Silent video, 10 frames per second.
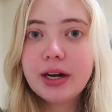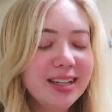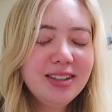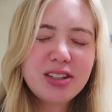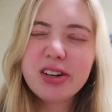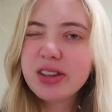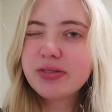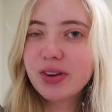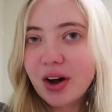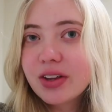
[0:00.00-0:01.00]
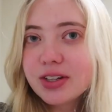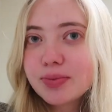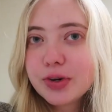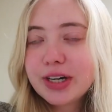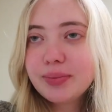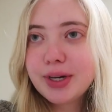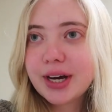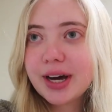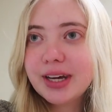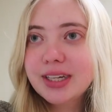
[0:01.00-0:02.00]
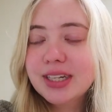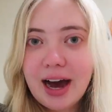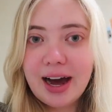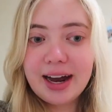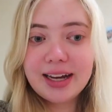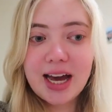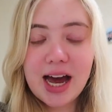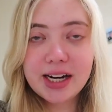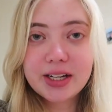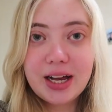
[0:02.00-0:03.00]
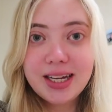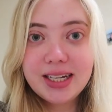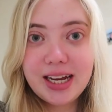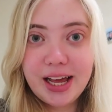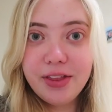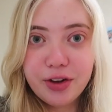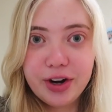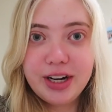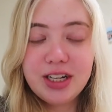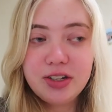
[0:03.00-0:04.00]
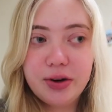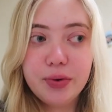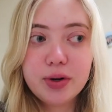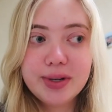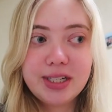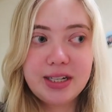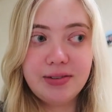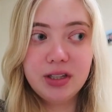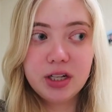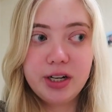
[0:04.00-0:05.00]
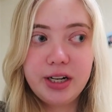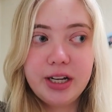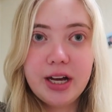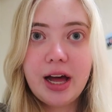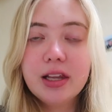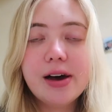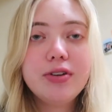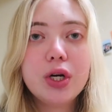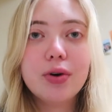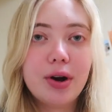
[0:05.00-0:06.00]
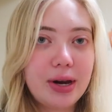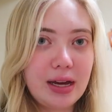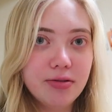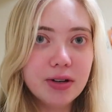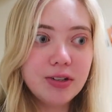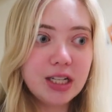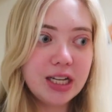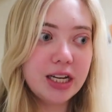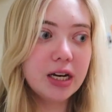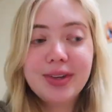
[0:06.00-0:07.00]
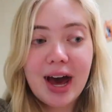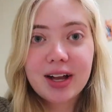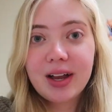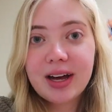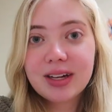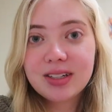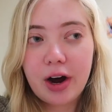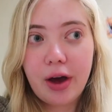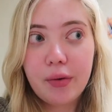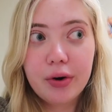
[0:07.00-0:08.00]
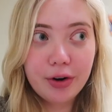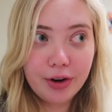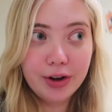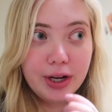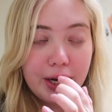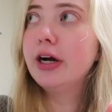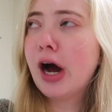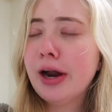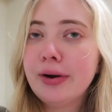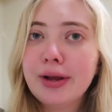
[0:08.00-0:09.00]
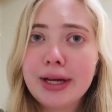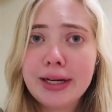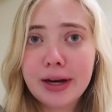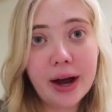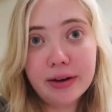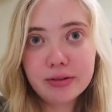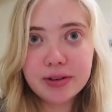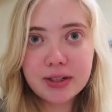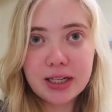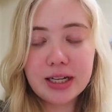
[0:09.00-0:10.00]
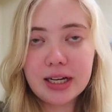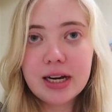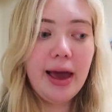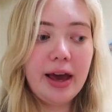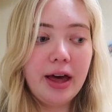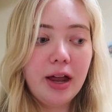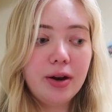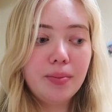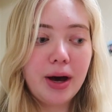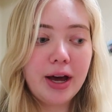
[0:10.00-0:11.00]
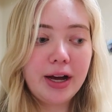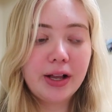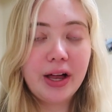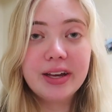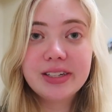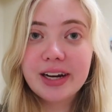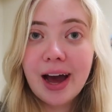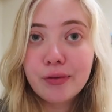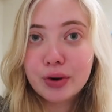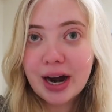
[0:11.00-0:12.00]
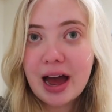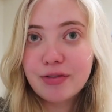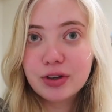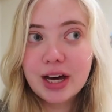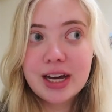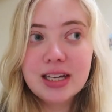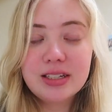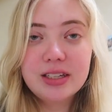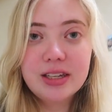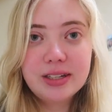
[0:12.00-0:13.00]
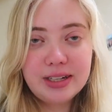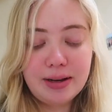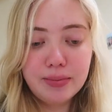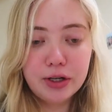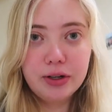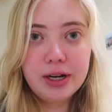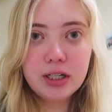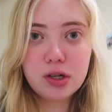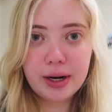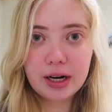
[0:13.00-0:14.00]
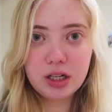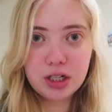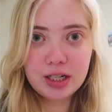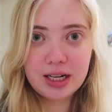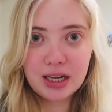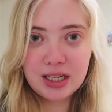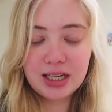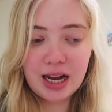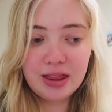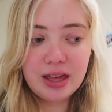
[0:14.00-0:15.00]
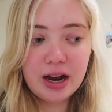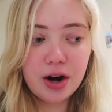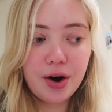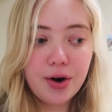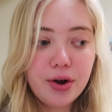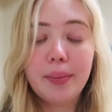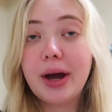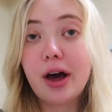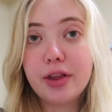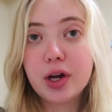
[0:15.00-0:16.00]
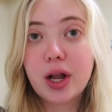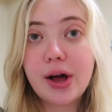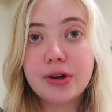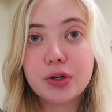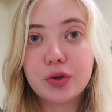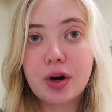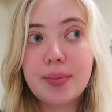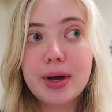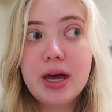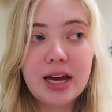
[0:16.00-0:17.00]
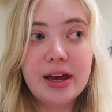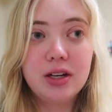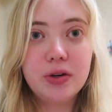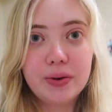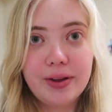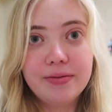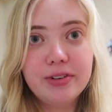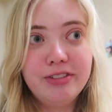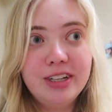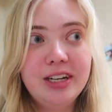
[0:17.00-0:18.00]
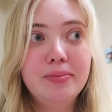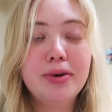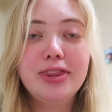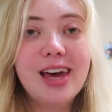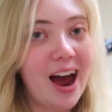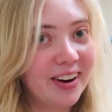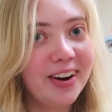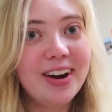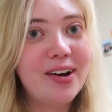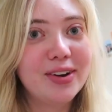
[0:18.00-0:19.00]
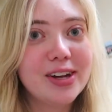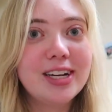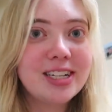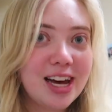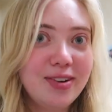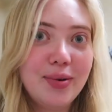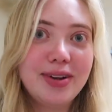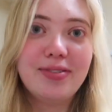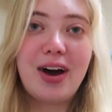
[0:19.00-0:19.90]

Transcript: I didn't start the vlog this morning because I had a class at 8.30, so I woke up at 7.30. I left here around 8.15. That class got out early. I got out at like 9.15, and my class that I have right after that is in the same building so I could have just like stayed there and my other class was from 10 to 11:15, but that got out at like 10:25.